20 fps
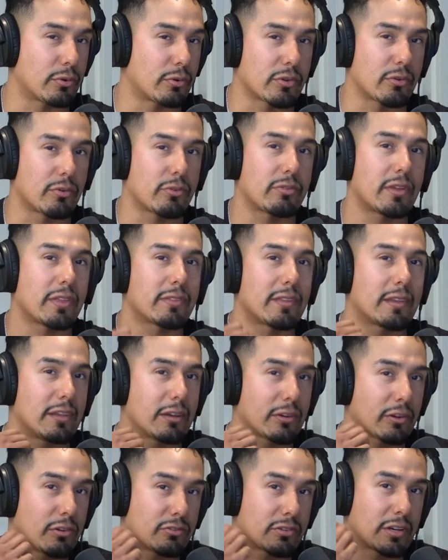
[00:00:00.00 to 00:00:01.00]
Or do you think the
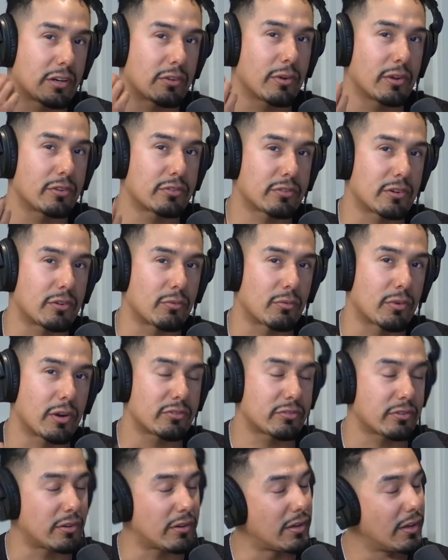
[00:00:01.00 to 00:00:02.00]
younger generation in
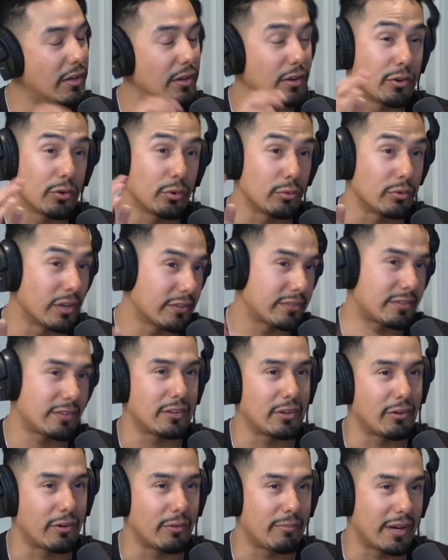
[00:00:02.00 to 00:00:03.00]
Russia, who doesn't
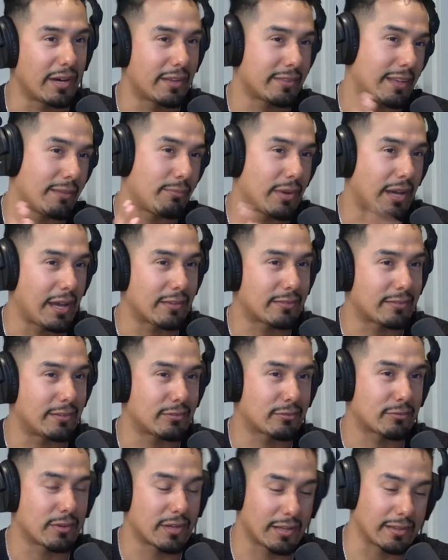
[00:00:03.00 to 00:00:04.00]
know about that past
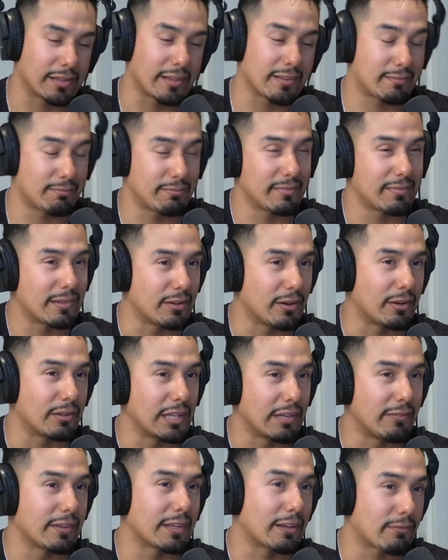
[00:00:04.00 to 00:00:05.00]
history, at least
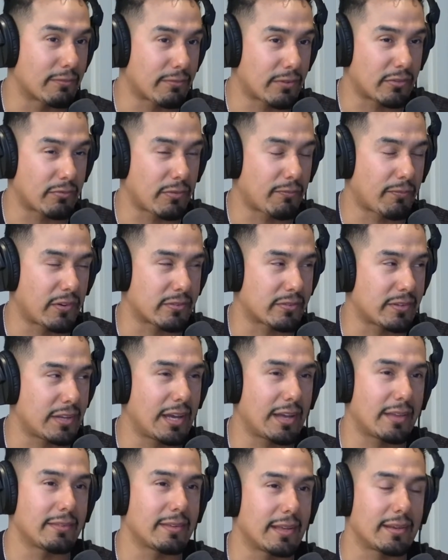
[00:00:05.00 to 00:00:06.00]
living it
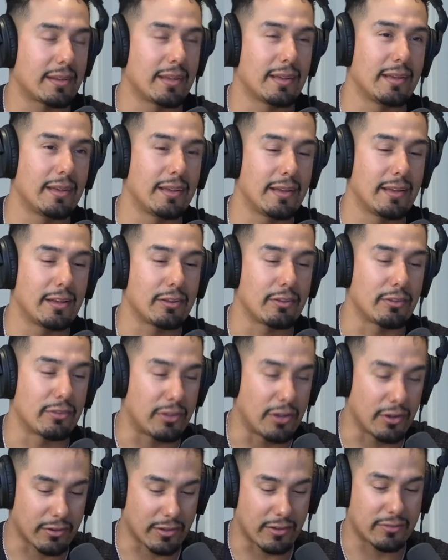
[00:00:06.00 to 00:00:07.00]
firsthand, that
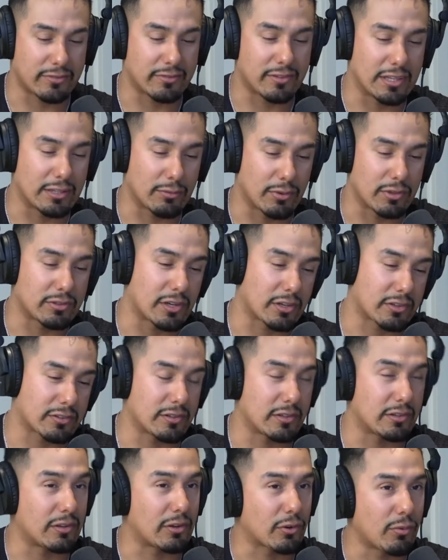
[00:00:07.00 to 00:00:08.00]
they're going to see the reduction
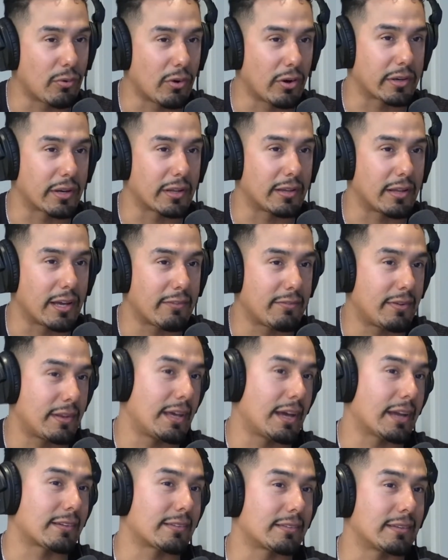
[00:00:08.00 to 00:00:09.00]
in their quality of life and
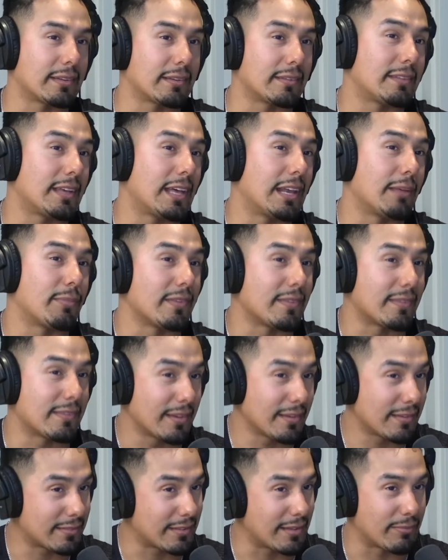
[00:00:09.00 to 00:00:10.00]
actually stand up and
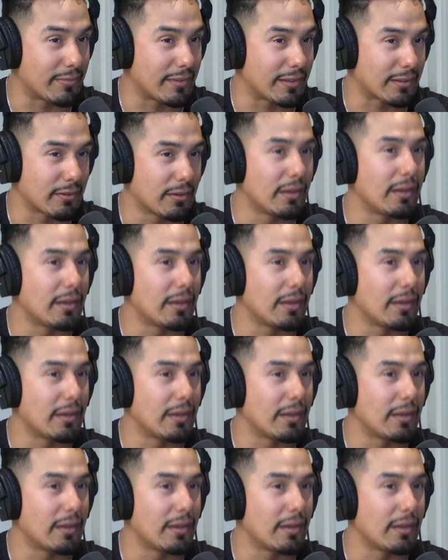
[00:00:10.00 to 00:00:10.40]
say something?